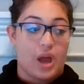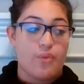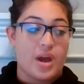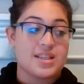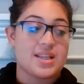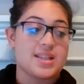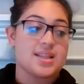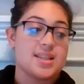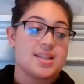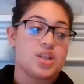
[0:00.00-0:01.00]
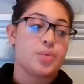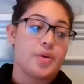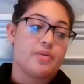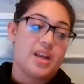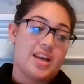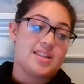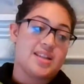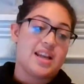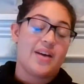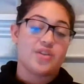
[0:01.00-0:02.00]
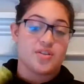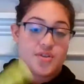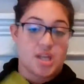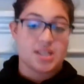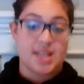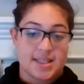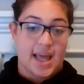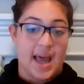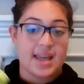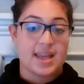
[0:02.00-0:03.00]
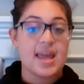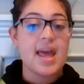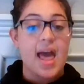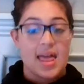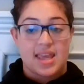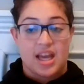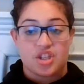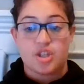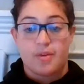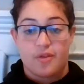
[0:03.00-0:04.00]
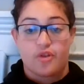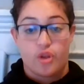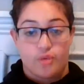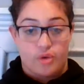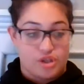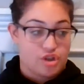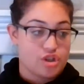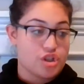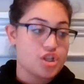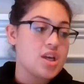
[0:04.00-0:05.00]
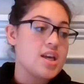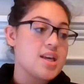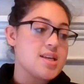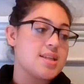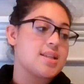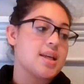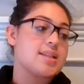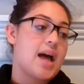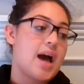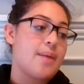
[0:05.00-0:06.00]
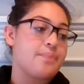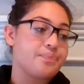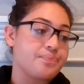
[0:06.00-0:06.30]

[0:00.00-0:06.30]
residence could still be related to levels of stress and anxiety, and that should be further researched. He says that